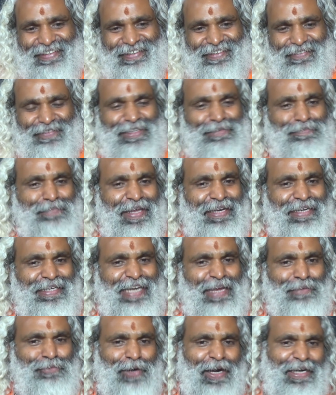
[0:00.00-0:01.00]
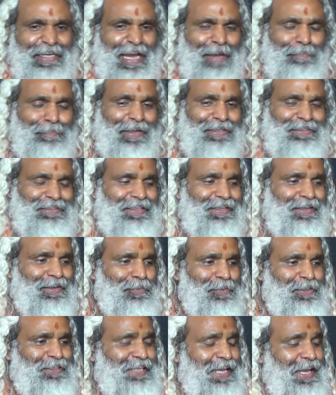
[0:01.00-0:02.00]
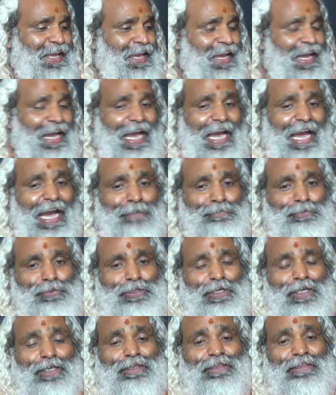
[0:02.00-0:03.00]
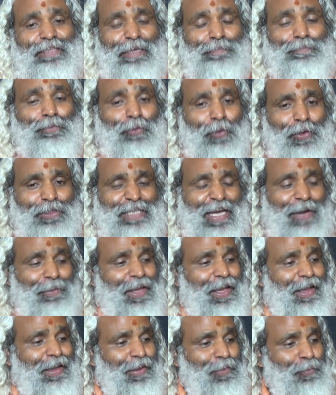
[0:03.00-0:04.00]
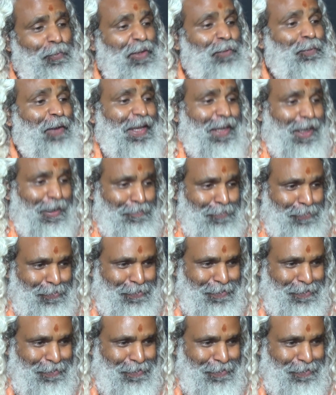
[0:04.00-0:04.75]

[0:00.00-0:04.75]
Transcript: Because many times what happens, we say, after thief goes away, we wake up.